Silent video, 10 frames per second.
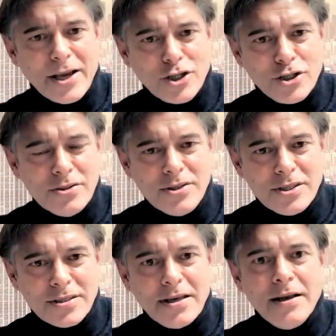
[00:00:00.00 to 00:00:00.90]

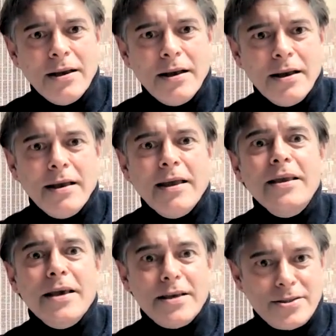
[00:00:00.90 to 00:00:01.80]
actions?
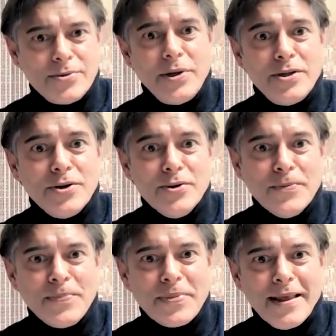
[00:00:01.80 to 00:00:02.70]
Yes, we
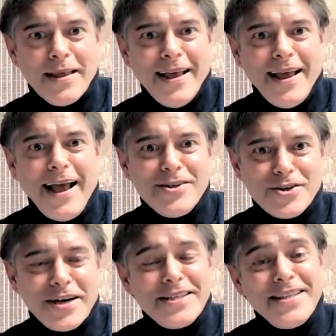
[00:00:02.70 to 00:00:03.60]
do. And
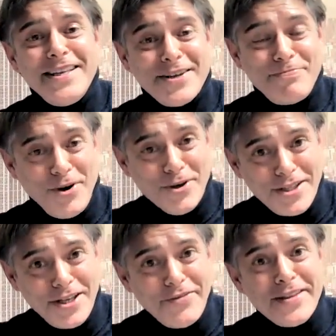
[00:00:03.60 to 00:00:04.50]
so I said, these are
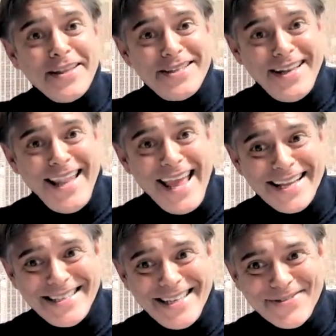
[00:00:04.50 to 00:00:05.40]
positive and these are
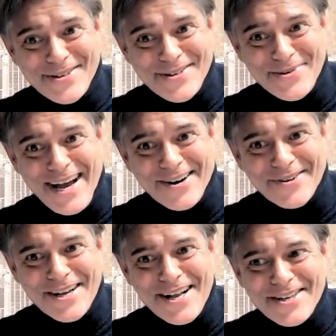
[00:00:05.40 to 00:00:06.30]
negatives as
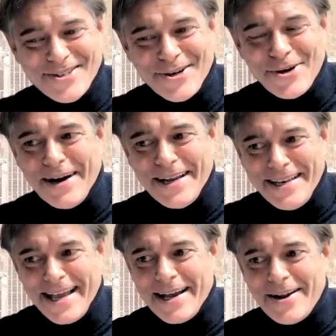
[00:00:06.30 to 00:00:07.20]
well. So and
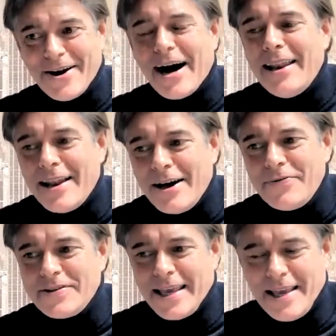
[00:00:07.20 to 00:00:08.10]
I
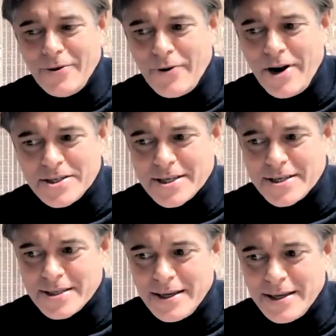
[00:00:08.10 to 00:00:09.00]
love taking
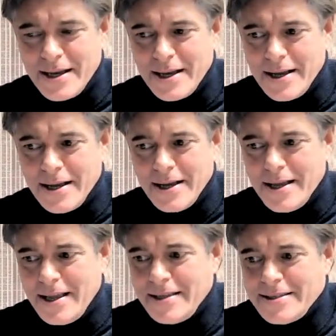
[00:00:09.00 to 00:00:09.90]
risks.
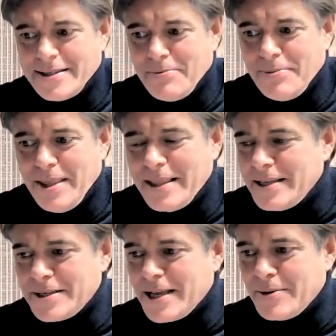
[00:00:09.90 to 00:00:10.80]
It's something that
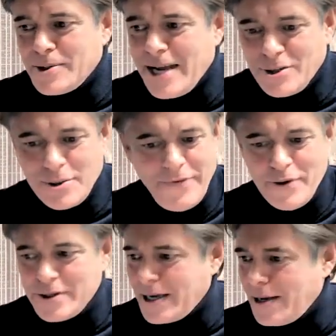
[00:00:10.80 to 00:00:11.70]
just comes naturally. If
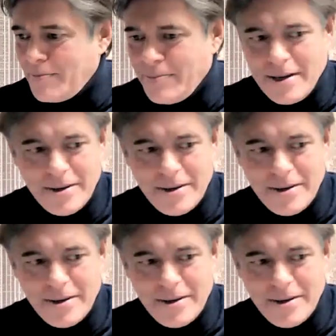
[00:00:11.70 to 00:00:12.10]
you say,